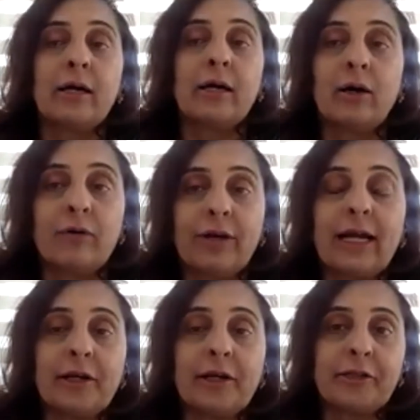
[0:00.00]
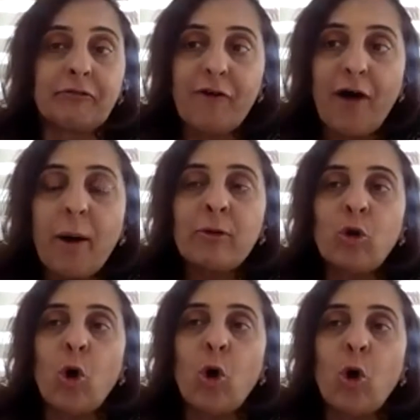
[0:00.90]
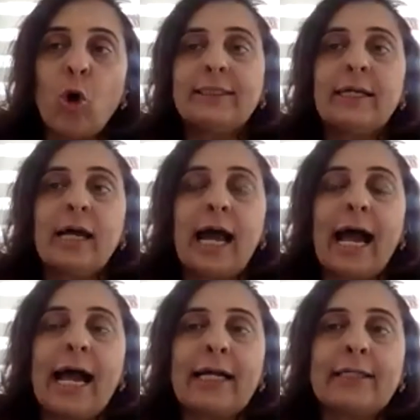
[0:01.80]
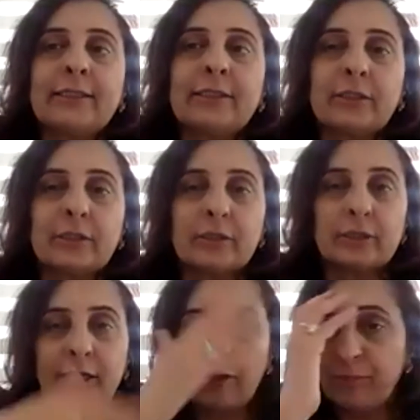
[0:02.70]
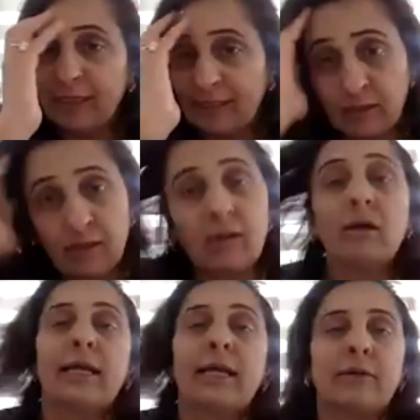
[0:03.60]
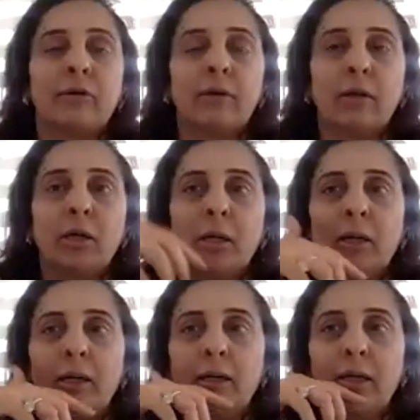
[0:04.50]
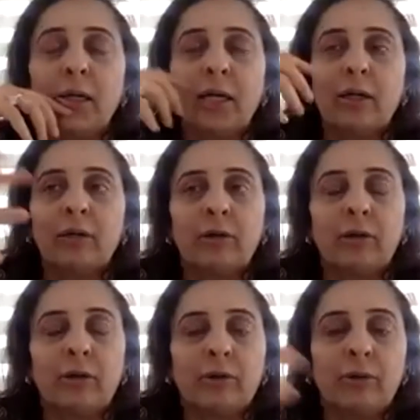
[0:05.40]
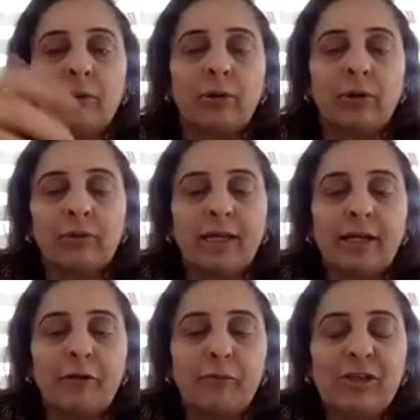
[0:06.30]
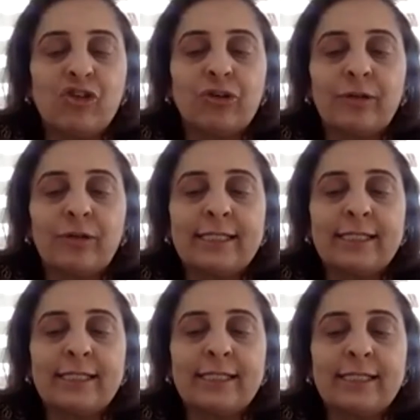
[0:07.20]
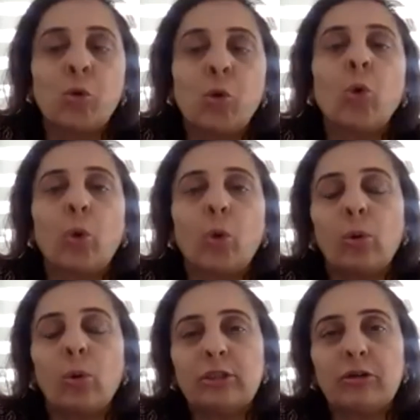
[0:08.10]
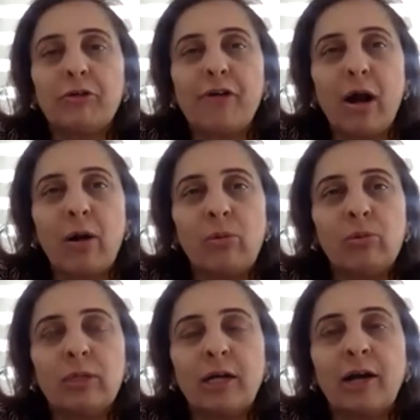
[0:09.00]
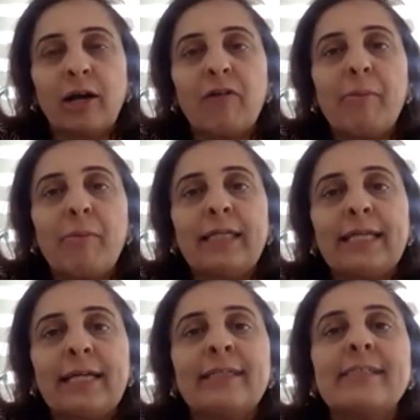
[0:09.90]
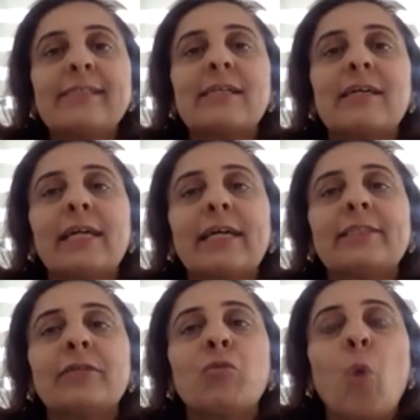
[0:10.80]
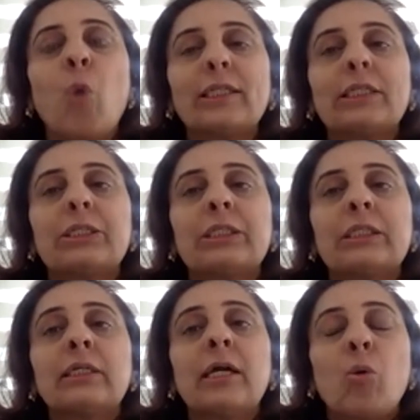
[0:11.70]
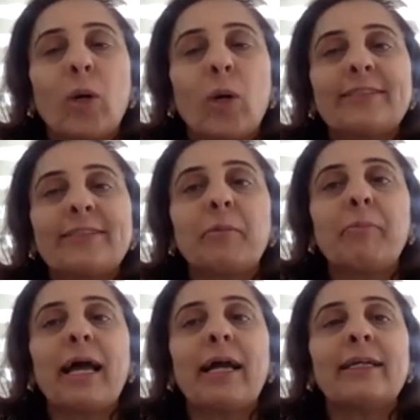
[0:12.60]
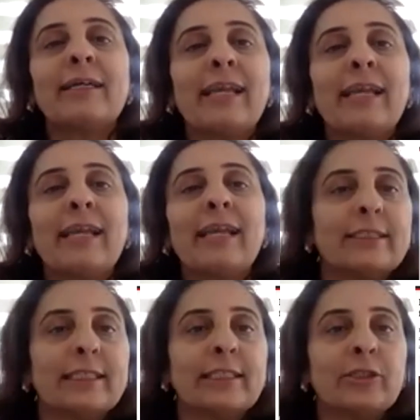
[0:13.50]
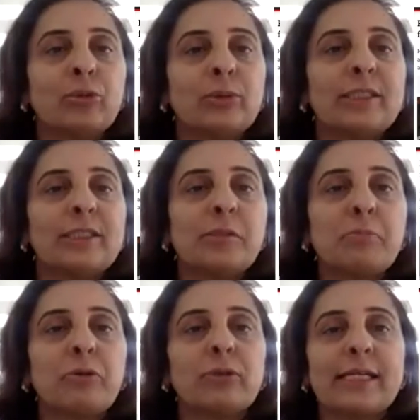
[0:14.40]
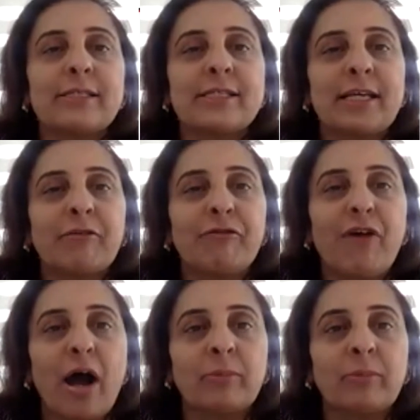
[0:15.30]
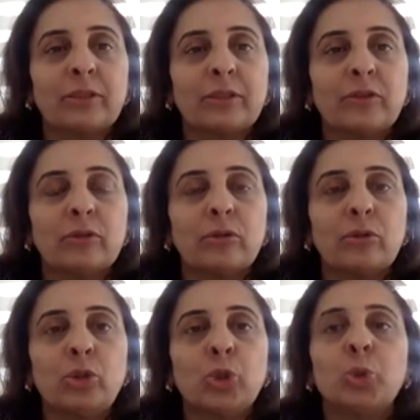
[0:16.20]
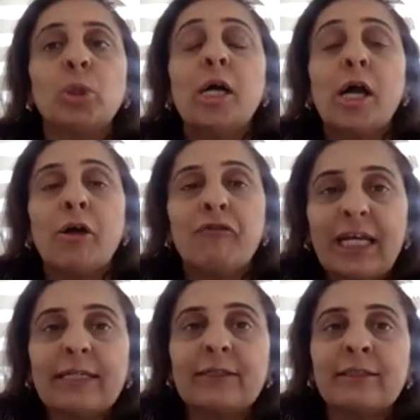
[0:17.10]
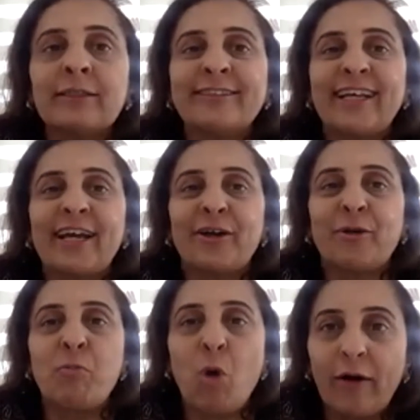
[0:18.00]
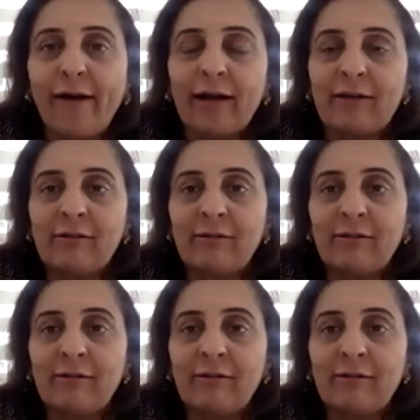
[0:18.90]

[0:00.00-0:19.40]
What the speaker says: regarding the farm laws. And there have been like uh, there have been journalists who wrote of how the government had disconnected water supply and electricity to this protesting farmers, to weaken their morale.